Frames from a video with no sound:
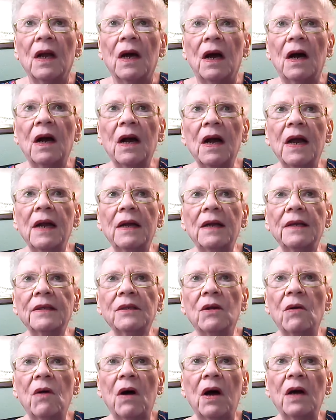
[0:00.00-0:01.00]
All right, let's
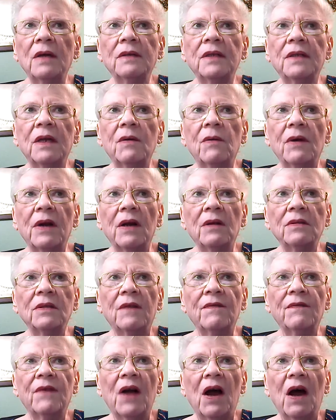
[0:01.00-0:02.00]
go on, see what else
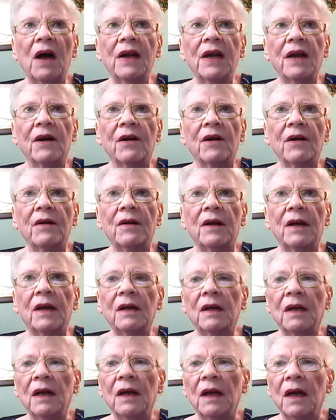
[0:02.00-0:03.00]
I've got here.
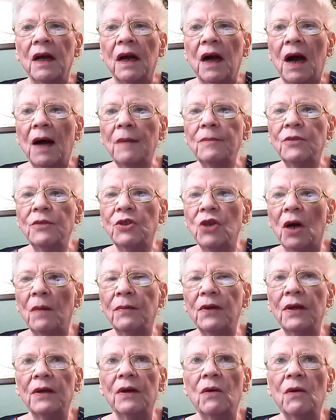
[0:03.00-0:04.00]
I'm
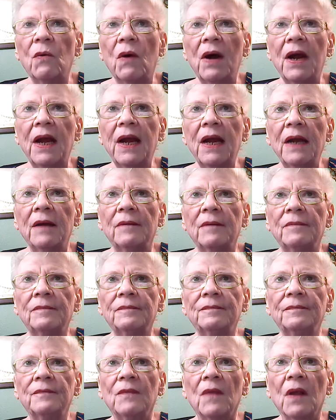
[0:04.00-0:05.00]
jumbling away.
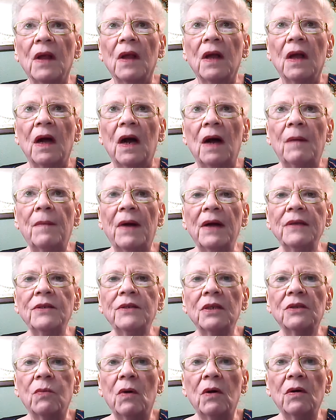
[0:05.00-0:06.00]
I might
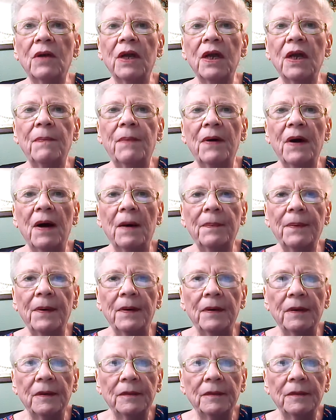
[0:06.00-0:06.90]
just well keep up.